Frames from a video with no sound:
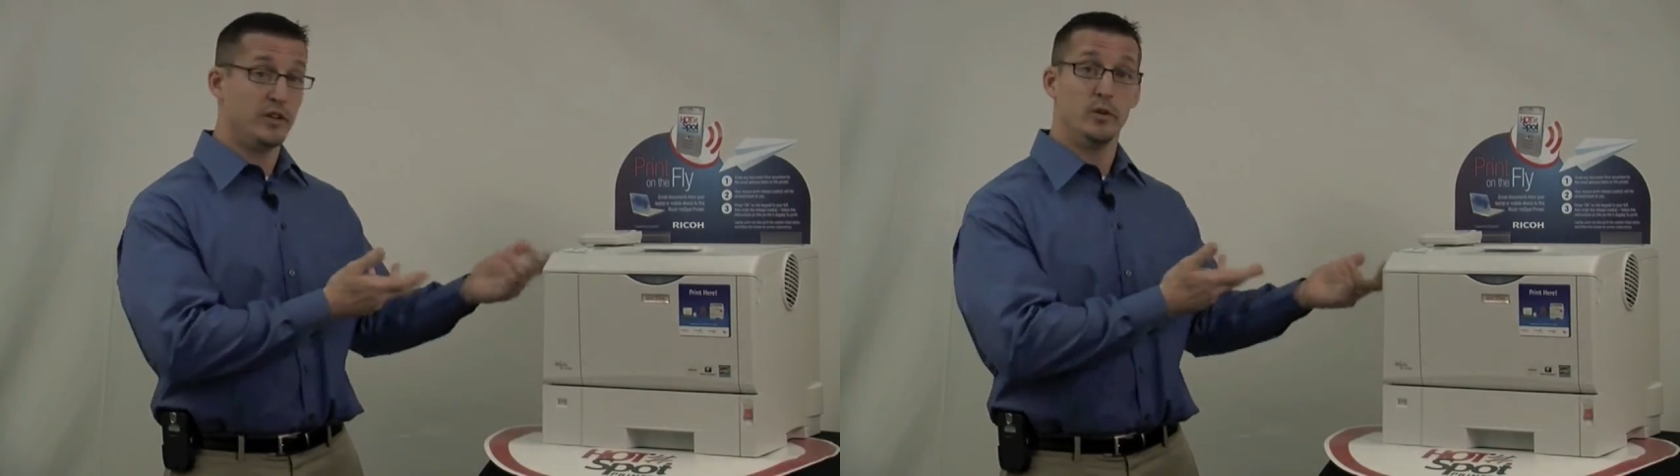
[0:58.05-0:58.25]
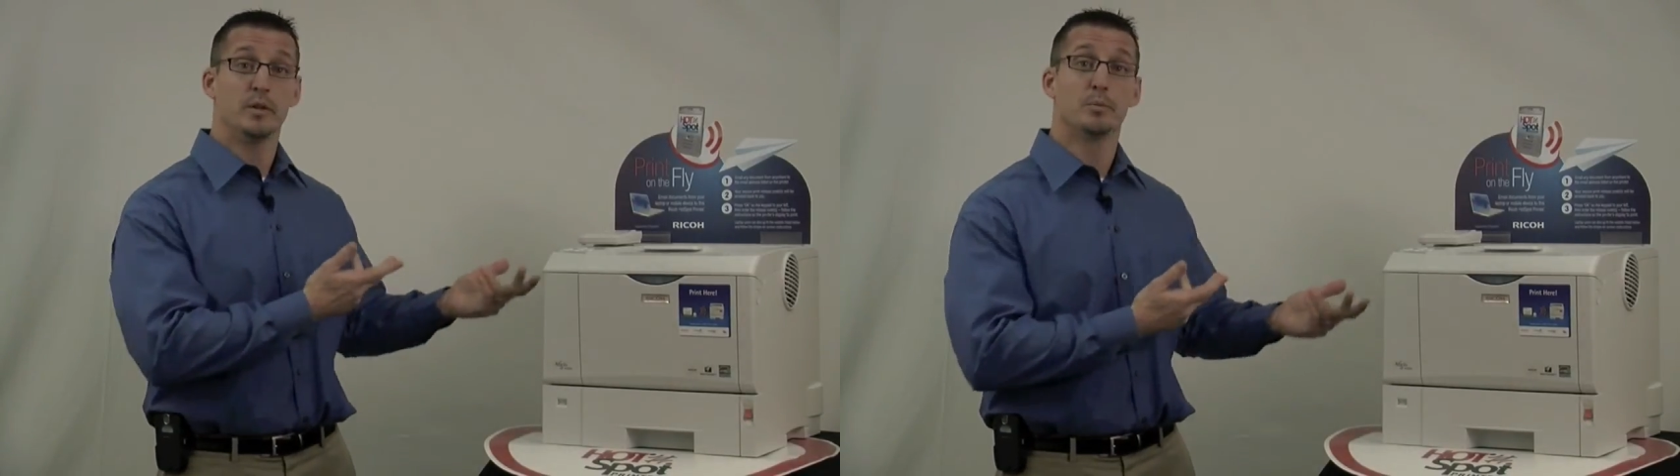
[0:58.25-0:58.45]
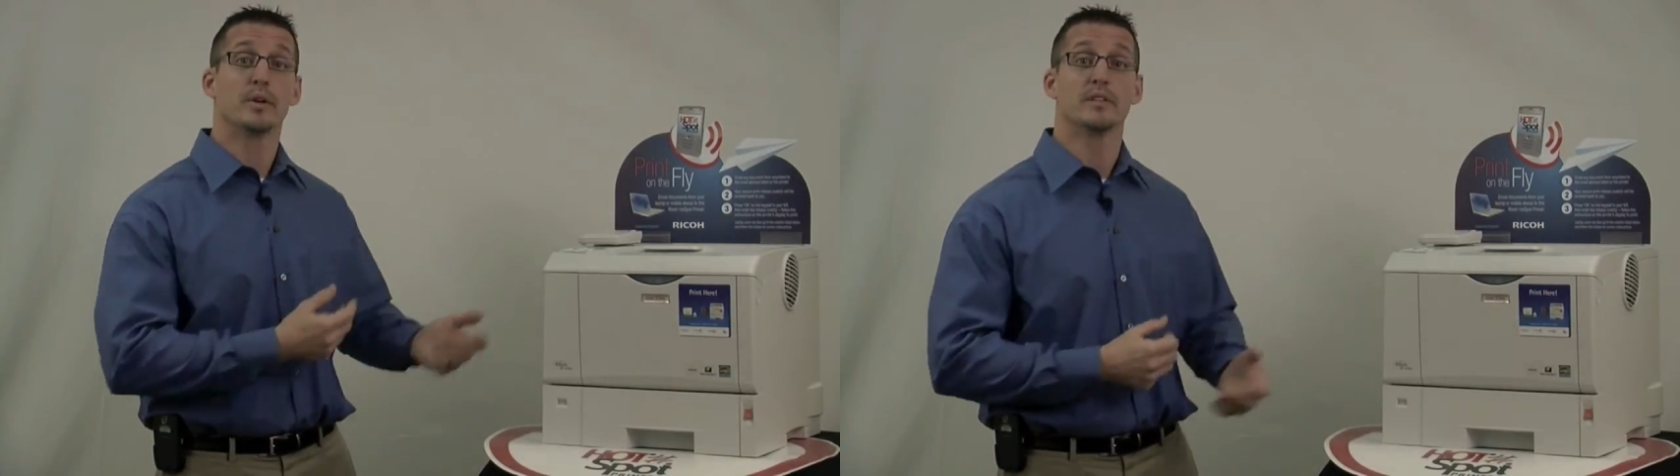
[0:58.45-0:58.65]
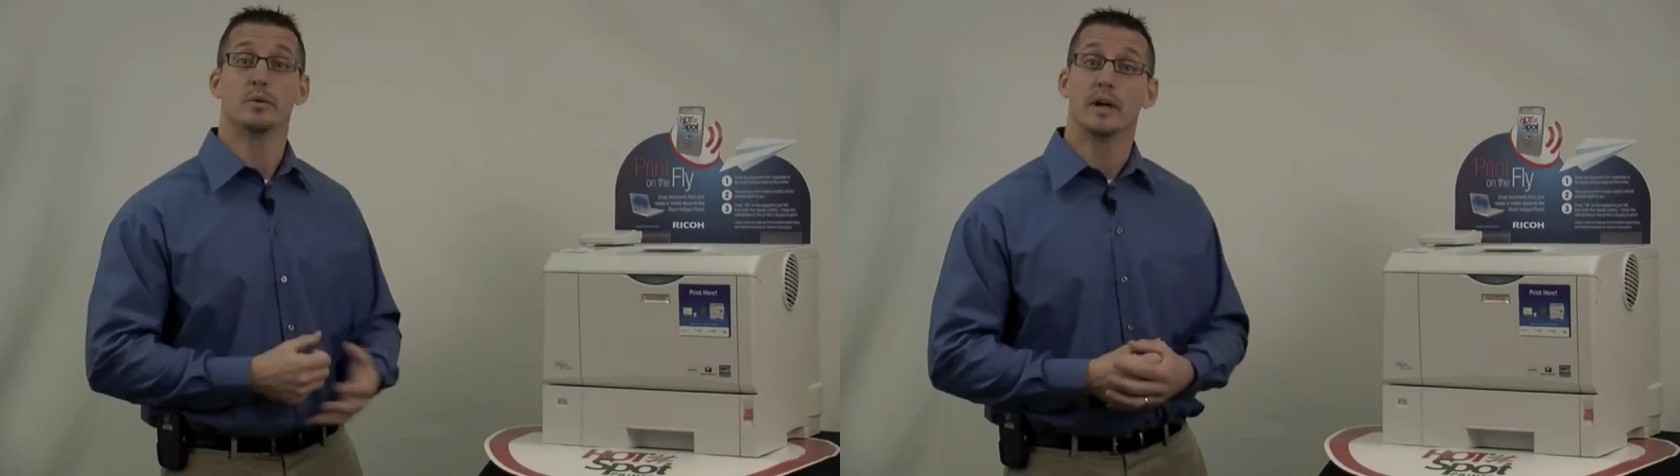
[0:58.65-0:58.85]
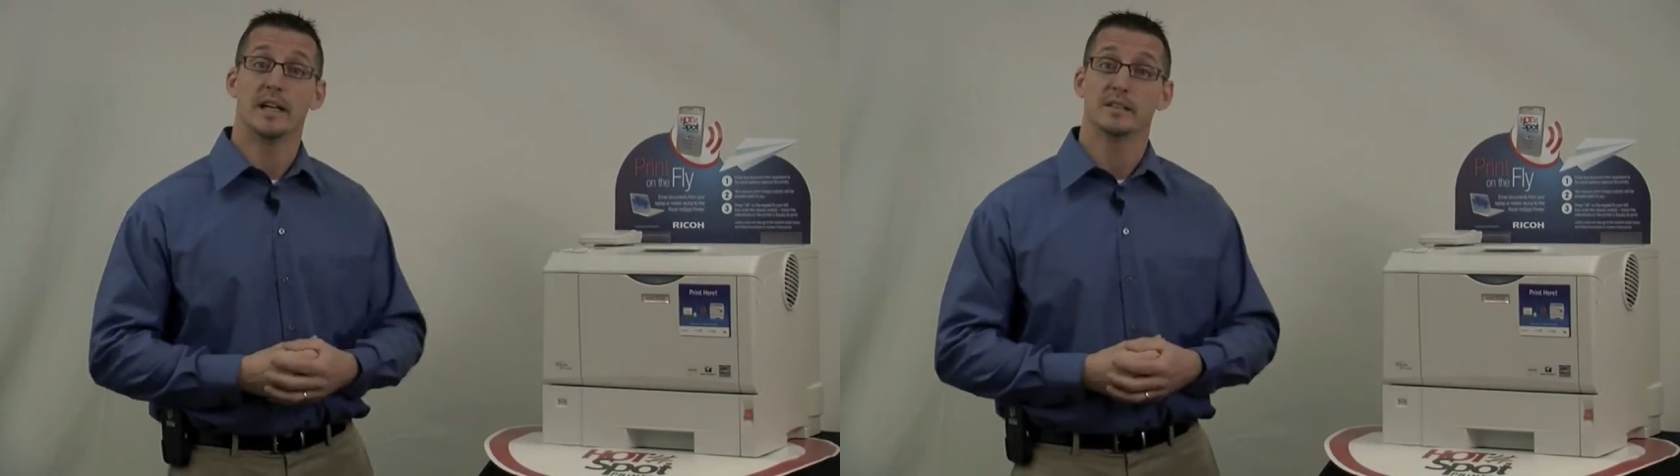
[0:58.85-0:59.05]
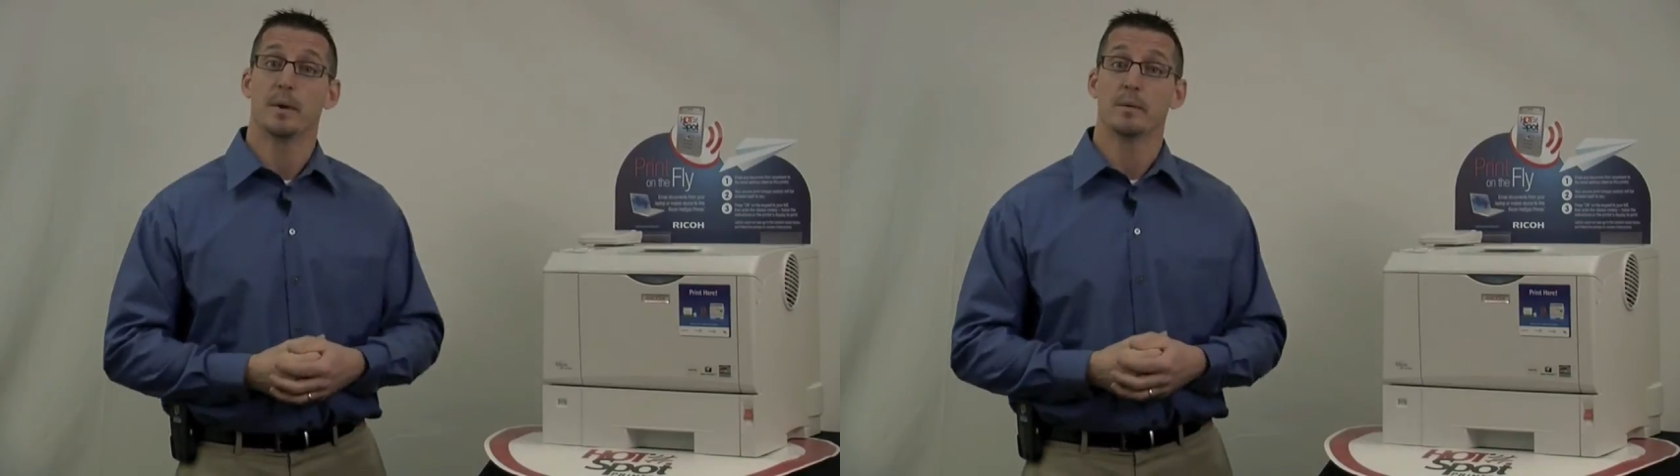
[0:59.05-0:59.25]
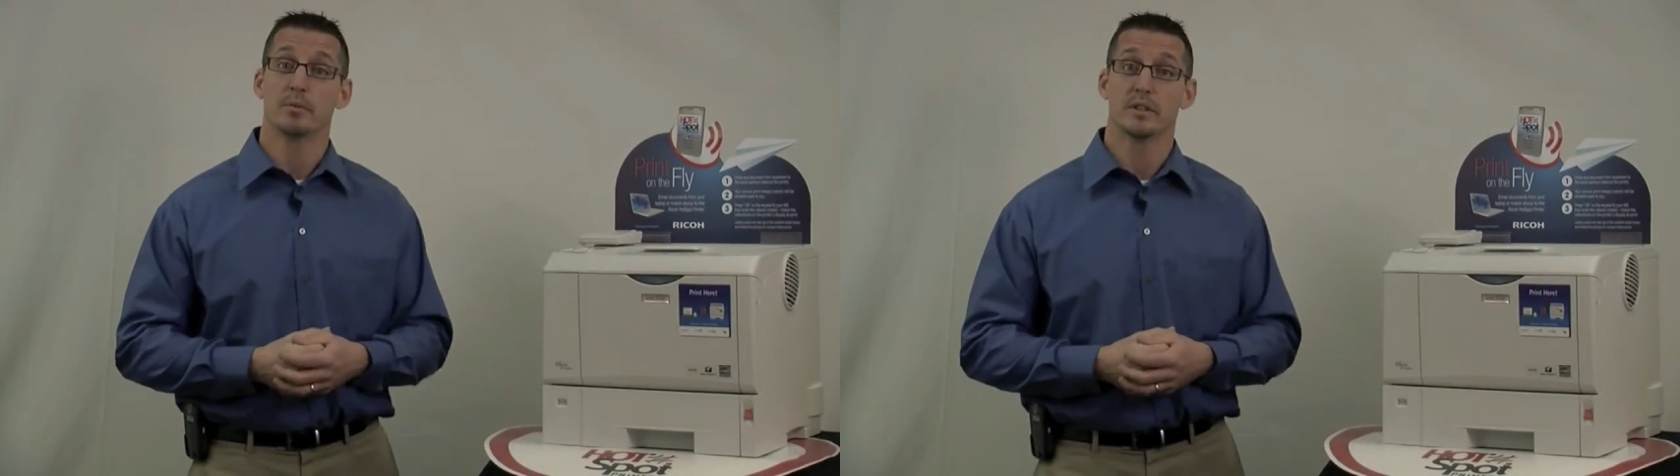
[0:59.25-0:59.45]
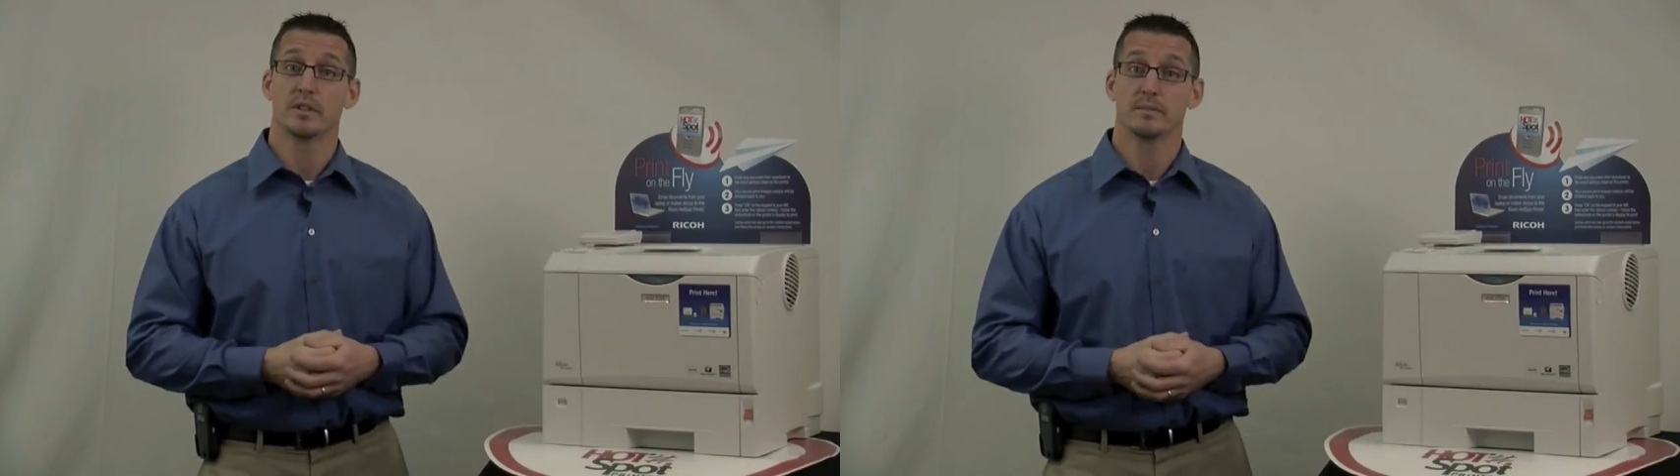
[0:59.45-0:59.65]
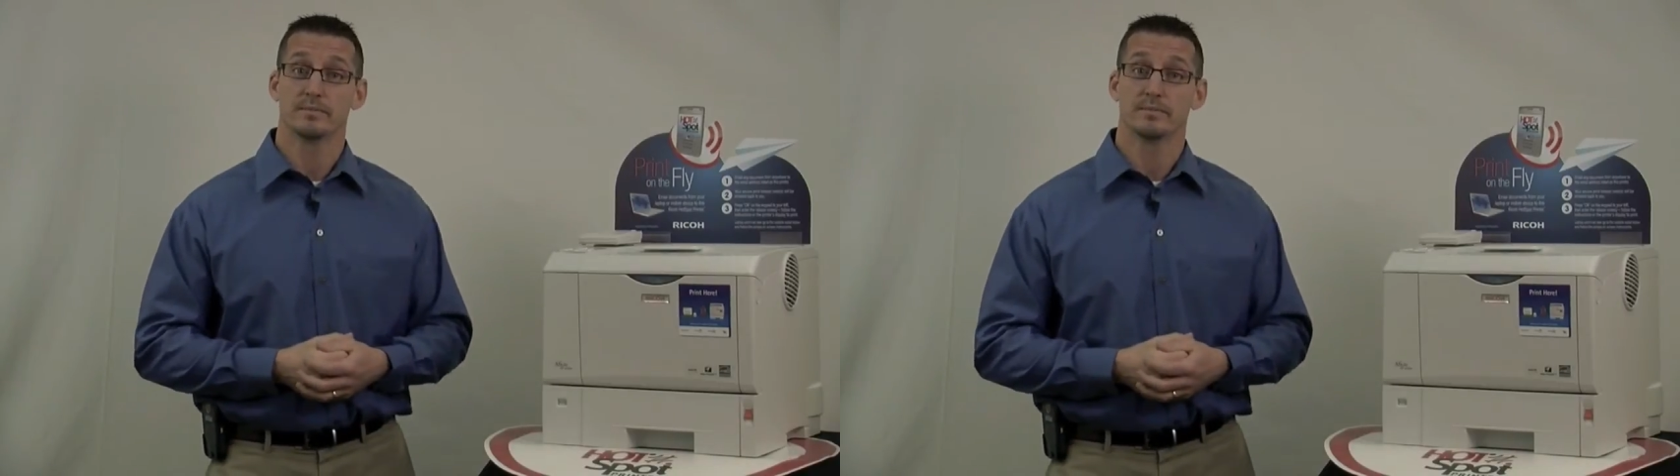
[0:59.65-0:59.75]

you can print to a hotspot printer.